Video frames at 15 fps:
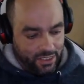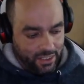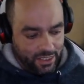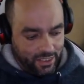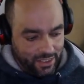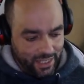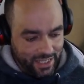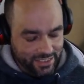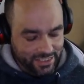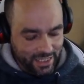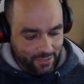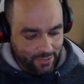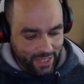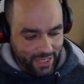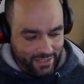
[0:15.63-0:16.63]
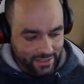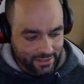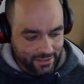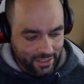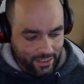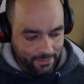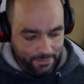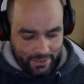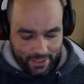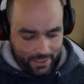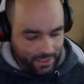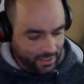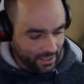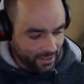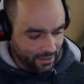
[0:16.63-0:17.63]
Last time we ended up
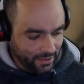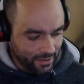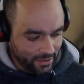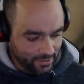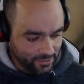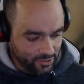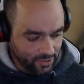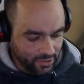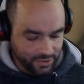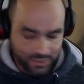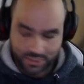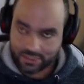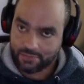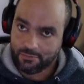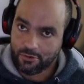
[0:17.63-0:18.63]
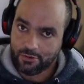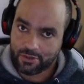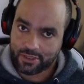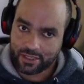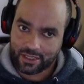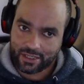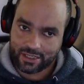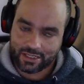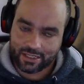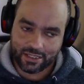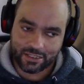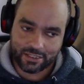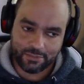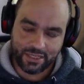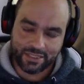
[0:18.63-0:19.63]
doing the smooth
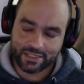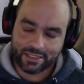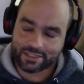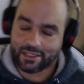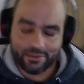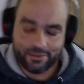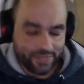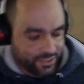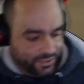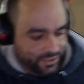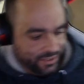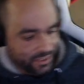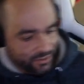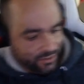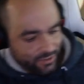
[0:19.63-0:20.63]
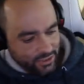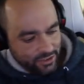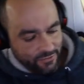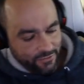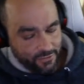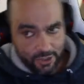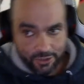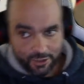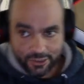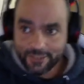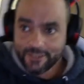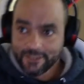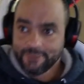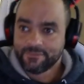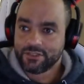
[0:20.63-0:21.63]
speed acceleration deceleration of a motor.
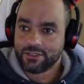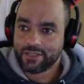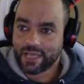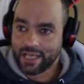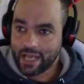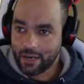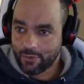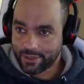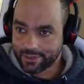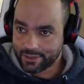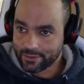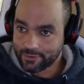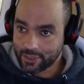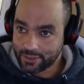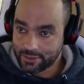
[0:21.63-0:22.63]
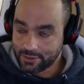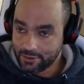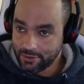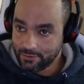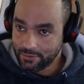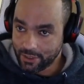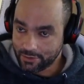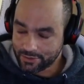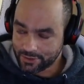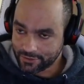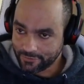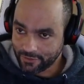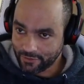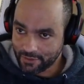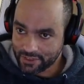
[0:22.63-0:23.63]
Today I want to run two motors
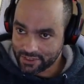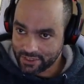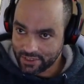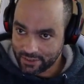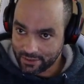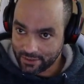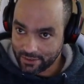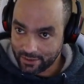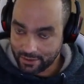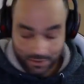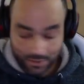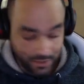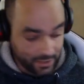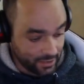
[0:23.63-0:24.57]
from a single